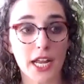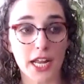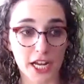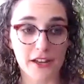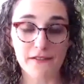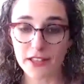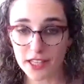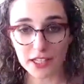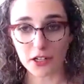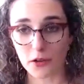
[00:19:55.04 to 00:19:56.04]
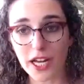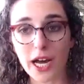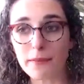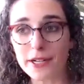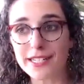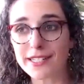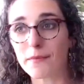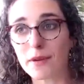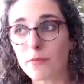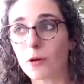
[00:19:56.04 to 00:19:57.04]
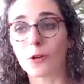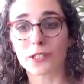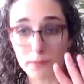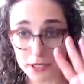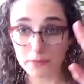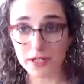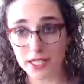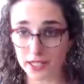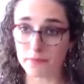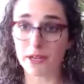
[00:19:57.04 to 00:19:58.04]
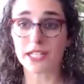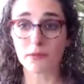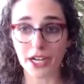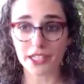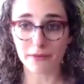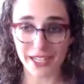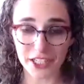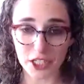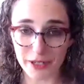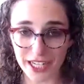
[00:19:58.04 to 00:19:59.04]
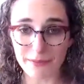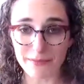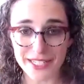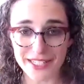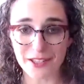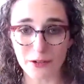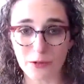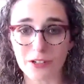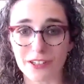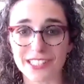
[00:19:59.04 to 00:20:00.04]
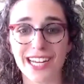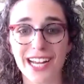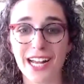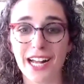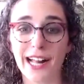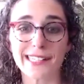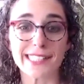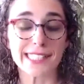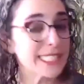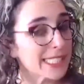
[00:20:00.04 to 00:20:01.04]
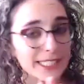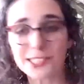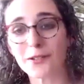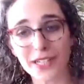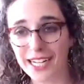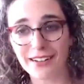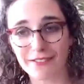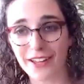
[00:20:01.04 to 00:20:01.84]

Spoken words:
even, the companies that people hold up as being the best product management companies in the world still don't have